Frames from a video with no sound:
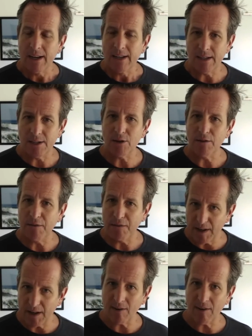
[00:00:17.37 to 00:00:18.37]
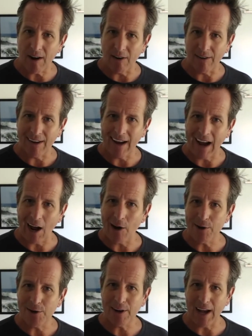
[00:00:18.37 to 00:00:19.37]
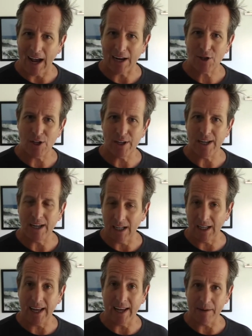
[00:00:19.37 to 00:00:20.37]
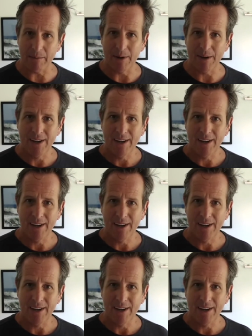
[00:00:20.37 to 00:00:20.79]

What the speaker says: Did you figure out how you could actually claim